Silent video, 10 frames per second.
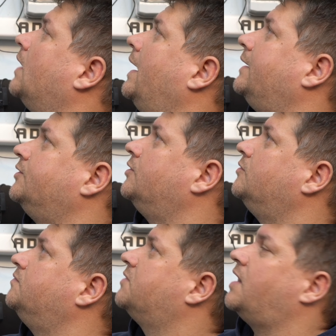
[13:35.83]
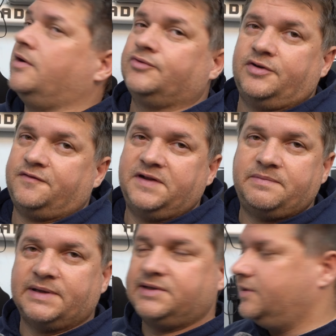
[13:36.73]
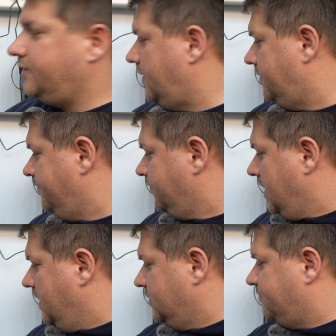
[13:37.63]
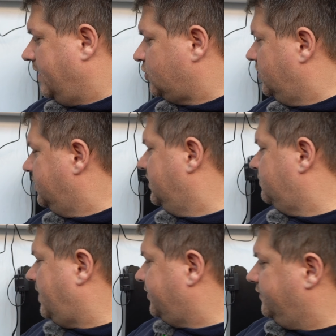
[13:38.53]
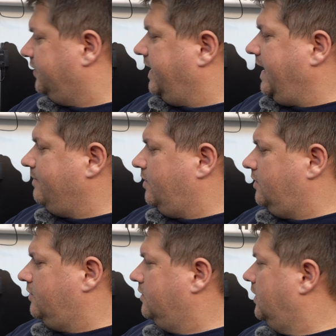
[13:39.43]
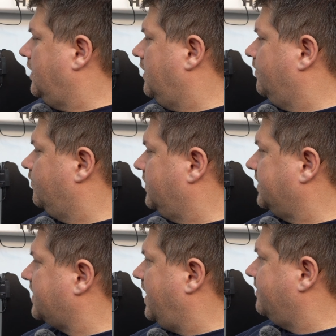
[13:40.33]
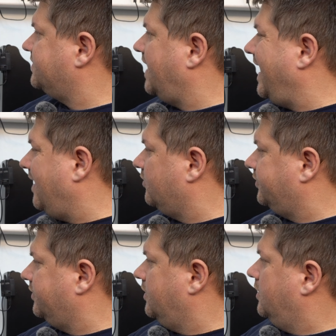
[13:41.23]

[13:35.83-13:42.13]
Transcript: I don't know, counterfeit material, especially this part of the cable um, that comes out